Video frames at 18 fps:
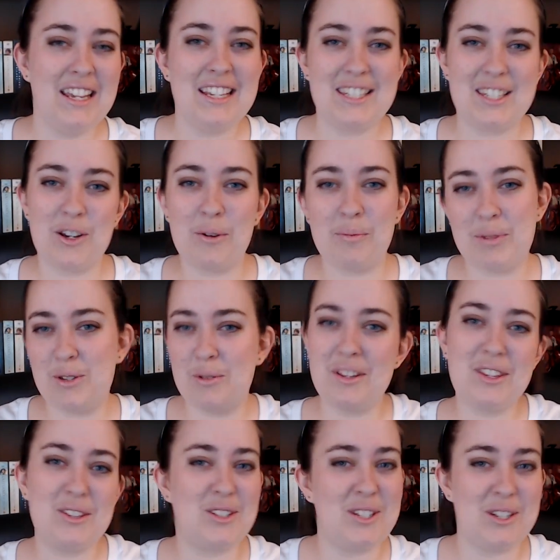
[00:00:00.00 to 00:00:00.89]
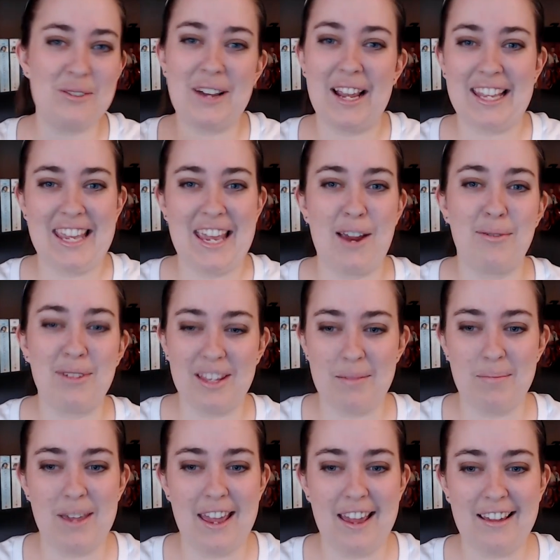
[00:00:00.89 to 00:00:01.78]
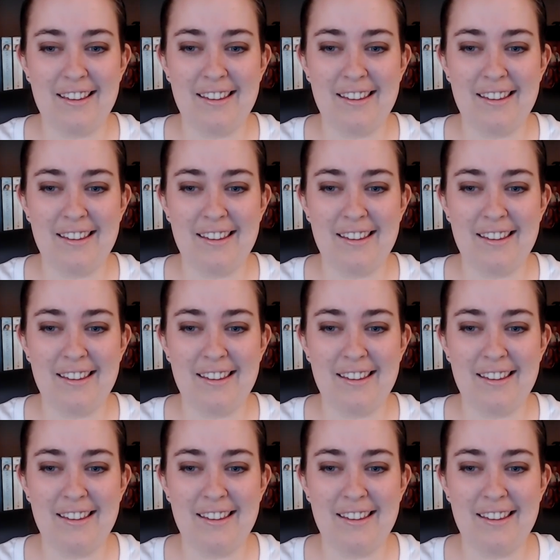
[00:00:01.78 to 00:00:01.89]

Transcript: so between those two i can't really pick